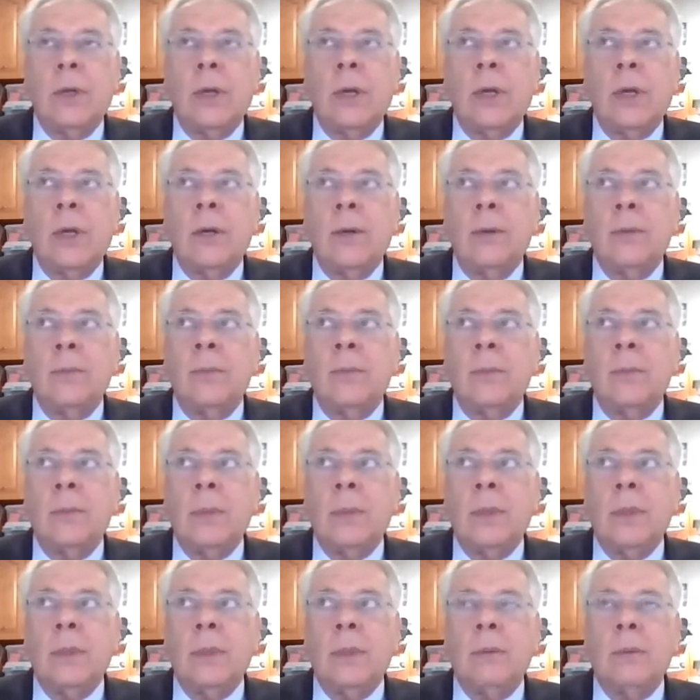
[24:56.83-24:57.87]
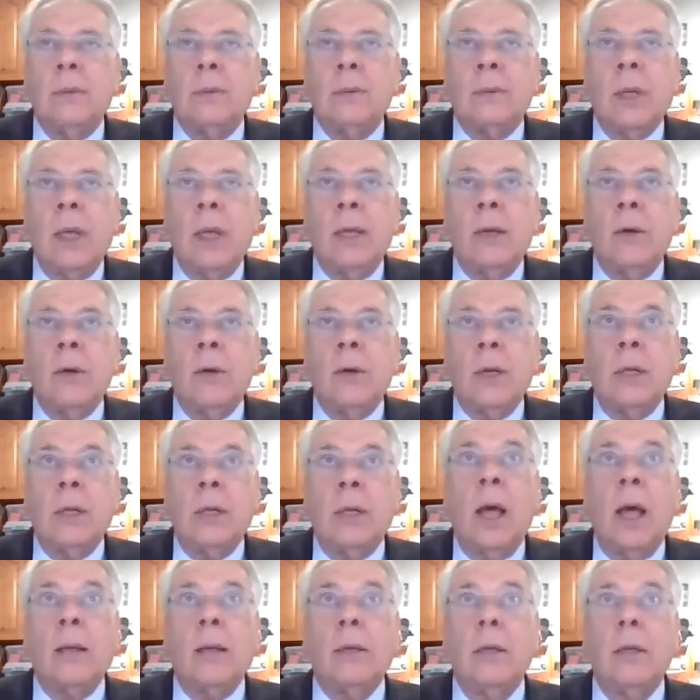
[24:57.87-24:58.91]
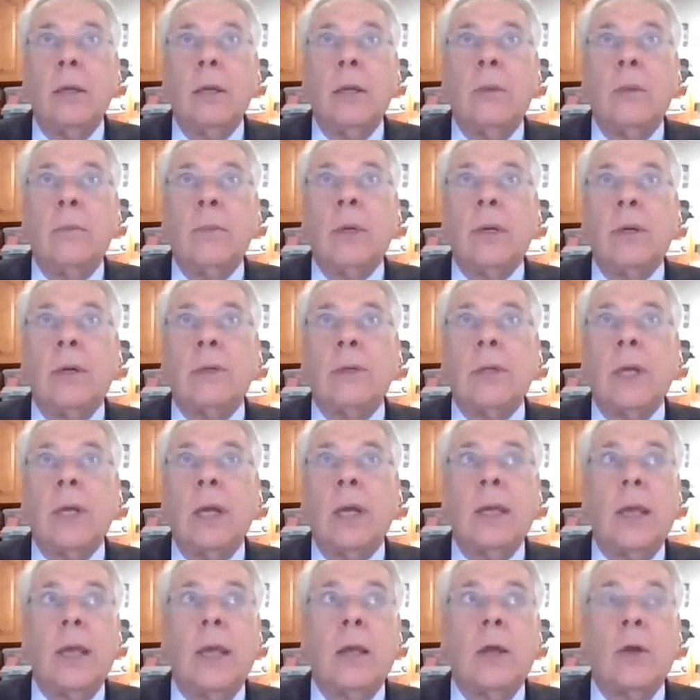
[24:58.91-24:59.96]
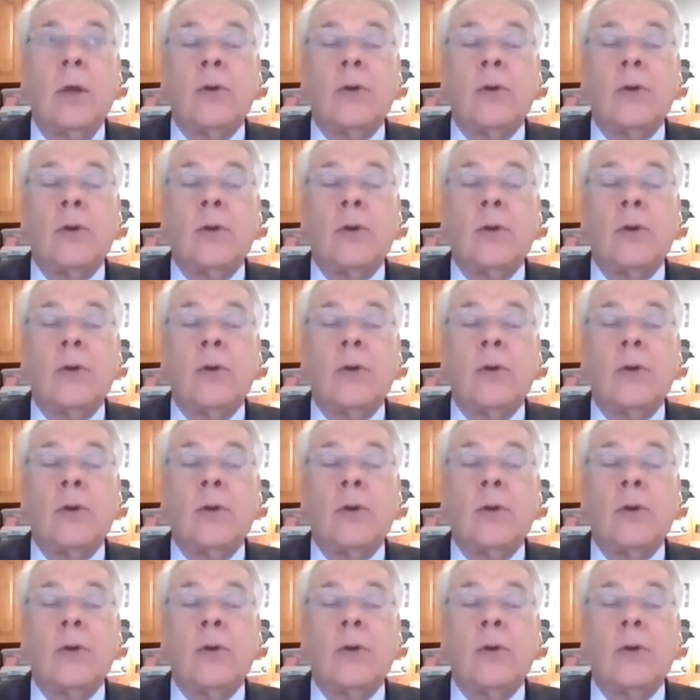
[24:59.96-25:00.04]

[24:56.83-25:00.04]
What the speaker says: I hear it a lot. Parents say, I can't